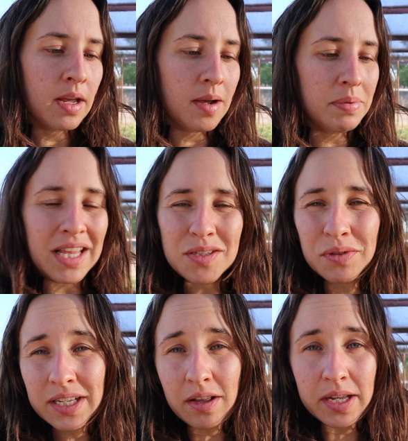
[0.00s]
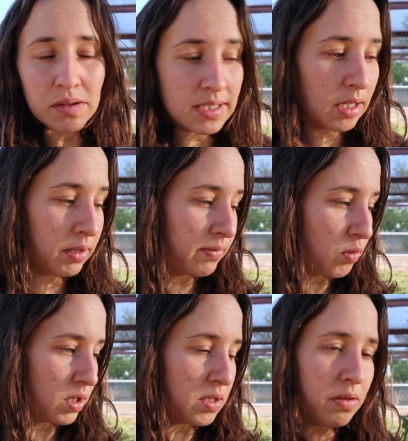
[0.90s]
But that's really all I use celery
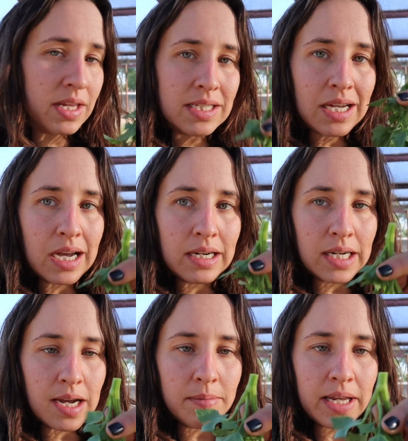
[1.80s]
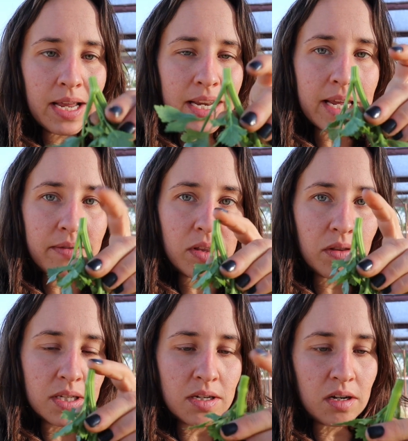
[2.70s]
for. So this cut and come again, even
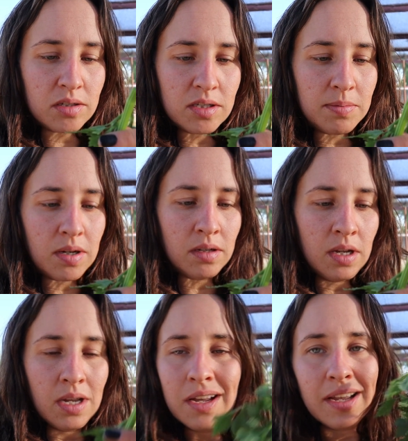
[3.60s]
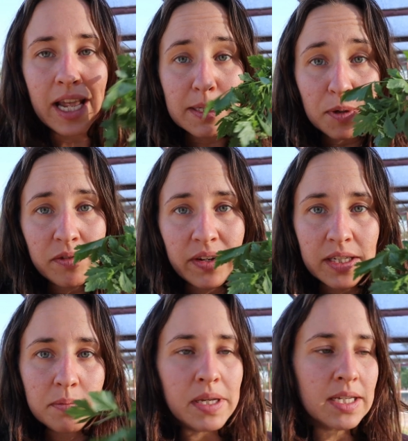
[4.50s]
though the stalks are small, it's
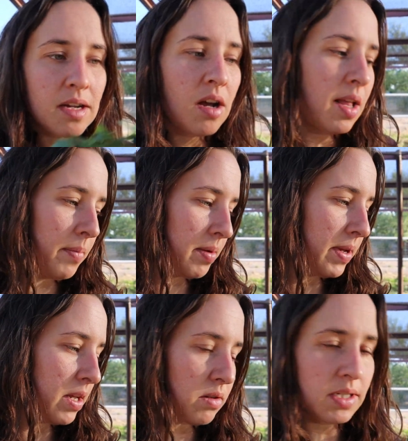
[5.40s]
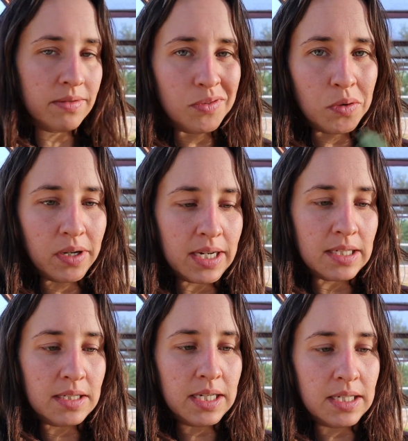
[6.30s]
perfect because all I'm going to be using it for
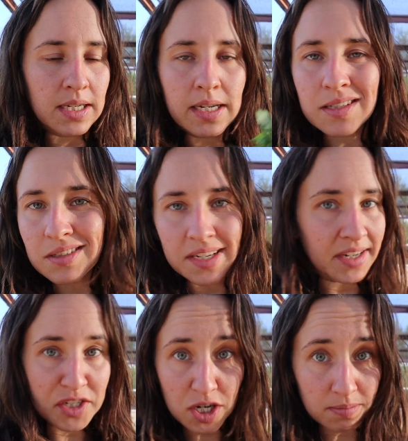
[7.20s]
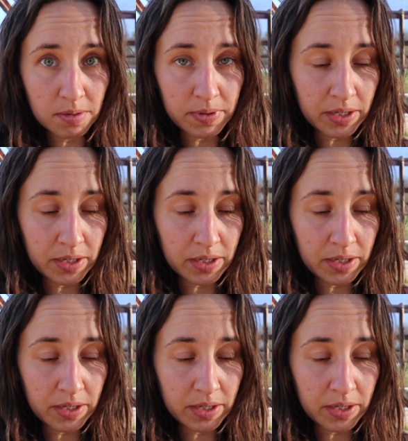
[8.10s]
is a seasoning, so it's going to get chopped up